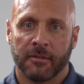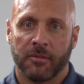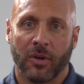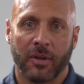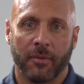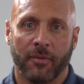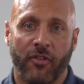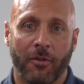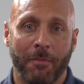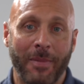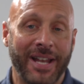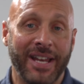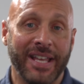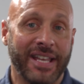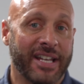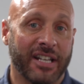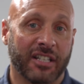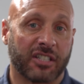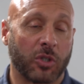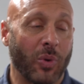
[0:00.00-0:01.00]
well, for many
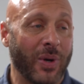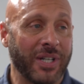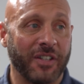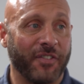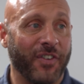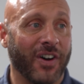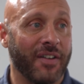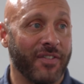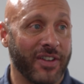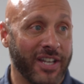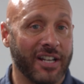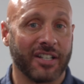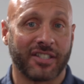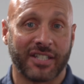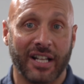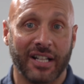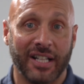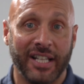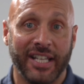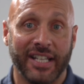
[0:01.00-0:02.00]
years, 25 years
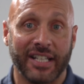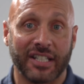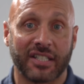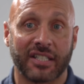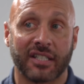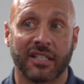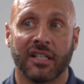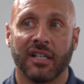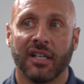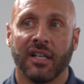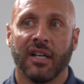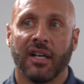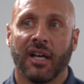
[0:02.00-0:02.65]
at least.